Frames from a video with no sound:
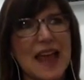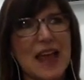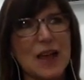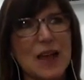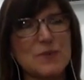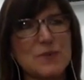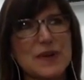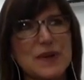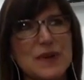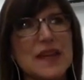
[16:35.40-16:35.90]

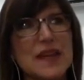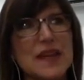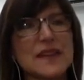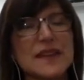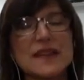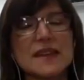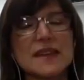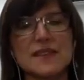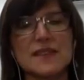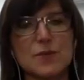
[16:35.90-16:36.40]
But I think
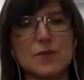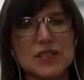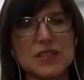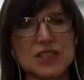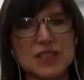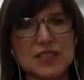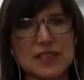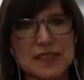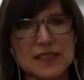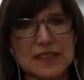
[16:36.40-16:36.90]
it's to
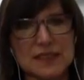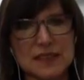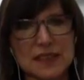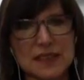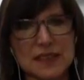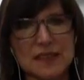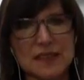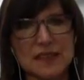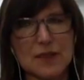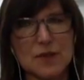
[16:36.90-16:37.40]
much
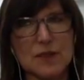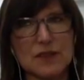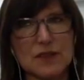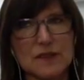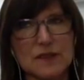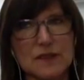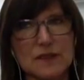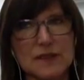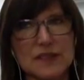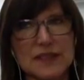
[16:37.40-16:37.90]

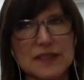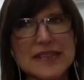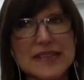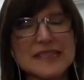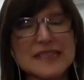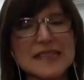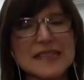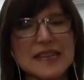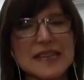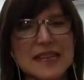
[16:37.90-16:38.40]

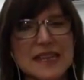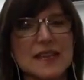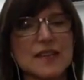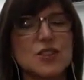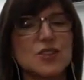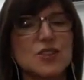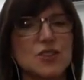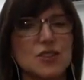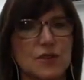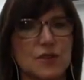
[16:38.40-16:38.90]
lessening
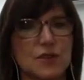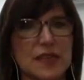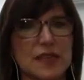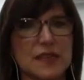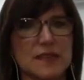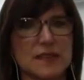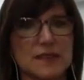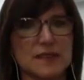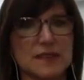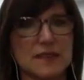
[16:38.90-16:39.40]

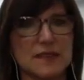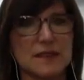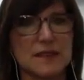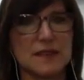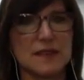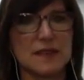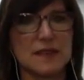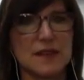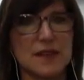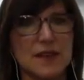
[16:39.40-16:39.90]

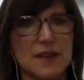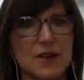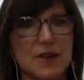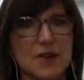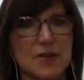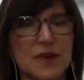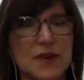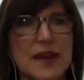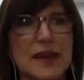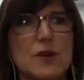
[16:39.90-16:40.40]
degrees,
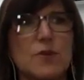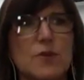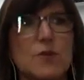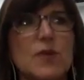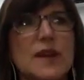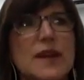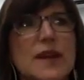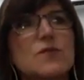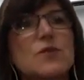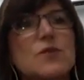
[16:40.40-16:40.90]
right?
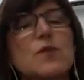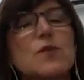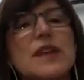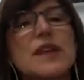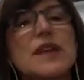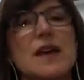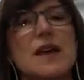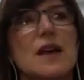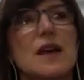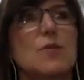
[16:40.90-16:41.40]
Whatever
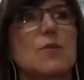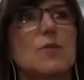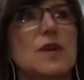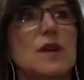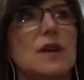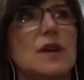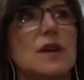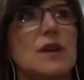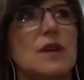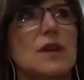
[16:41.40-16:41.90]
we
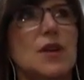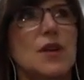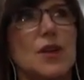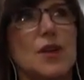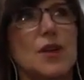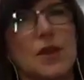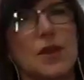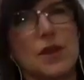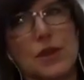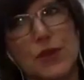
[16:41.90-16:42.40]
come
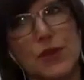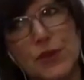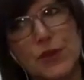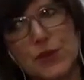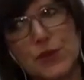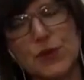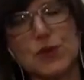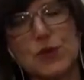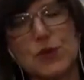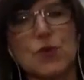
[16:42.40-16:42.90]

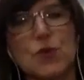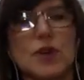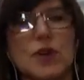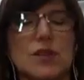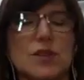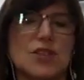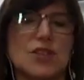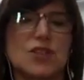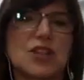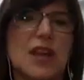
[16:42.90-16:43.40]
through
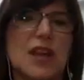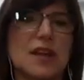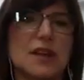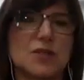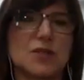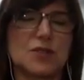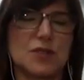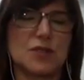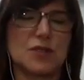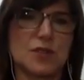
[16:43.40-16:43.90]

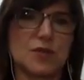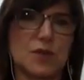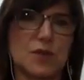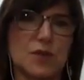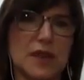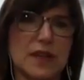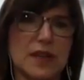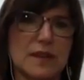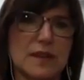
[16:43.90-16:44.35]
childhood with,